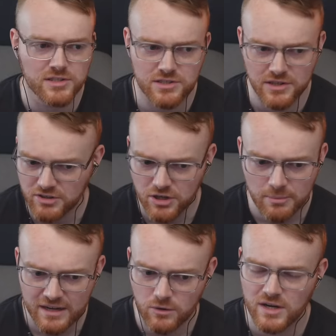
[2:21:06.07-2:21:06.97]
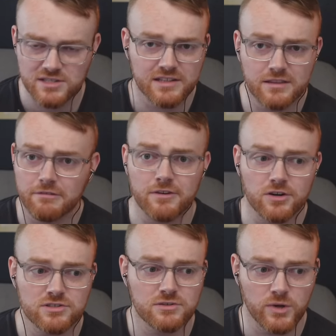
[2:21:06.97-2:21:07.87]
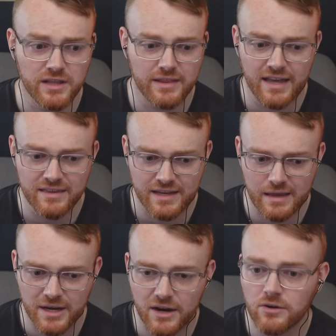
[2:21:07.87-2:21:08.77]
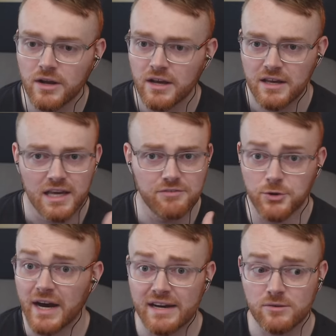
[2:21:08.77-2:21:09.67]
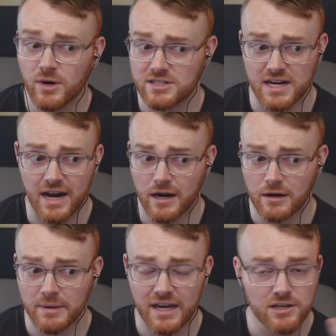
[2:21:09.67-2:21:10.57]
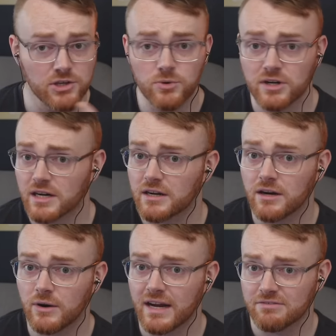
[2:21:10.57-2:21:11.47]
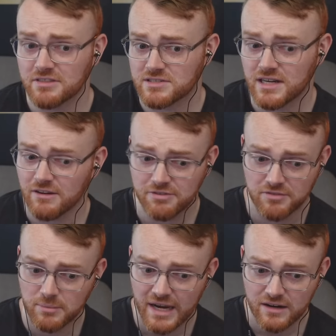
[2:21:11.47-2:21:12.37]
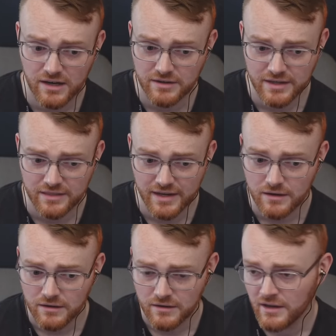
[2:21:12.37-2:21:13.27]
You even go back and watch like the first one of that that came out. If you hadn't watched Iron Man, you weren't gonna know half the stuff of the background in there.